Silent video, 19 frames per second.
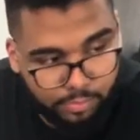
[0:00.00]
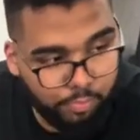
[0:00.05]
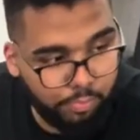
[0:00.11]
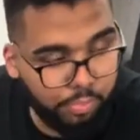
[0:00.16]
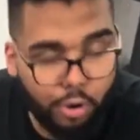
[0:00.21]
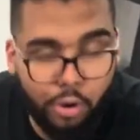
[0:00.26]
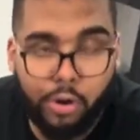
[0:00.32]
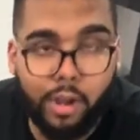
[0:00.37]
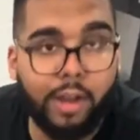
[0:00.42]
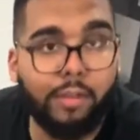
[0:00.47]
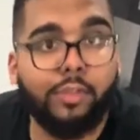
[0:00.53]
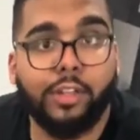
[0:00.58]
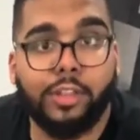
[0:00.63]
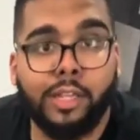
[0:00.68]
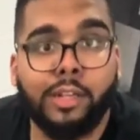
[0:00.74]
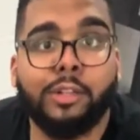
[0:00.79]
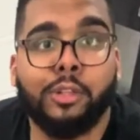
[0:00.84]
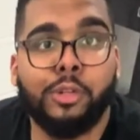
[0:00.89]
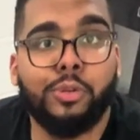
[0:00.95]
broke
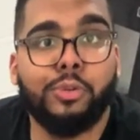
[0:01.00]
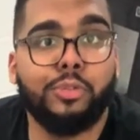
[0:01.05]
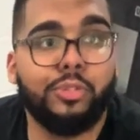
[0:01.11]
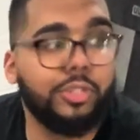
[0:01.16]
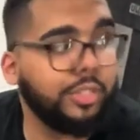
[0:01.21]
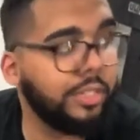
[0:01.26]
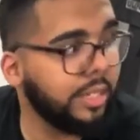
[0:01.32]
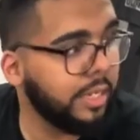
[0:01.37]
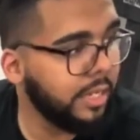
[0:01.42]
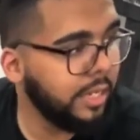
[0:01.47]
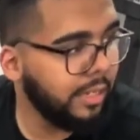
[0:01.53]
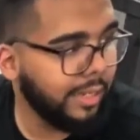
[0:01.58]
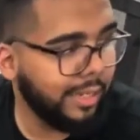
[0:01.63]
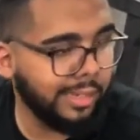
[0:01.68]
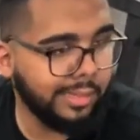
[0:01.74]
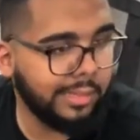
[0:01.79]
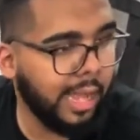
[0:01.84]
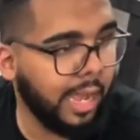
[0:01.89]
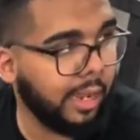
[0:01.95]
everything loose,
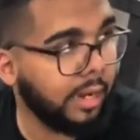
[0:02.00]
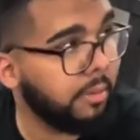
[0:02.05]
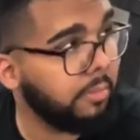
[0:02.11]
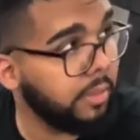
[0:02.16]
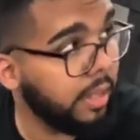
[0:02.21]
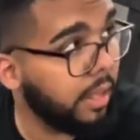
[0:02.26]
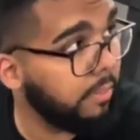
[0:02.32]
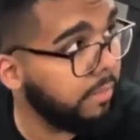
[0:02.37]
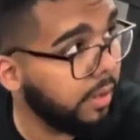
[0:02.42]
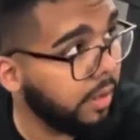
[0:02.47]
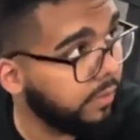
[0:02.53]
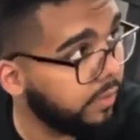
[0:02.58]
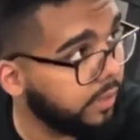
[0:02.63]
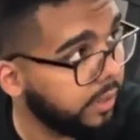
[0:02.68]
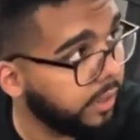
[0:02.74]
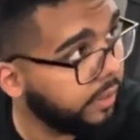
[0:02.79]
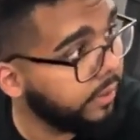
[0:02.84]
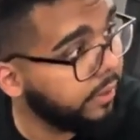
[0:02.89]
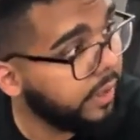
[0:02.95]
it's not gonna be that big of a
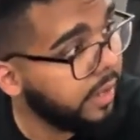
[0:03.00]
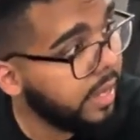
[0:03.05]
deal.